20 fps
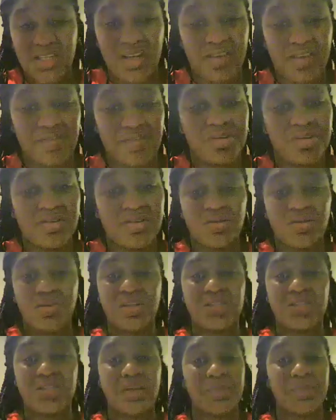I've heard stories
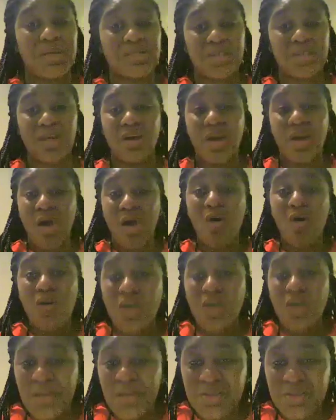of me say, how
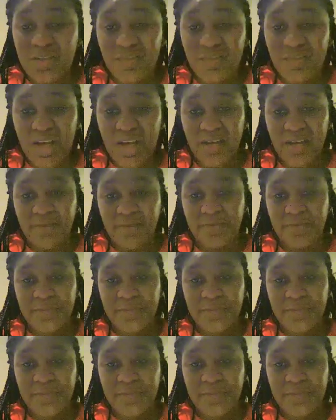them survive?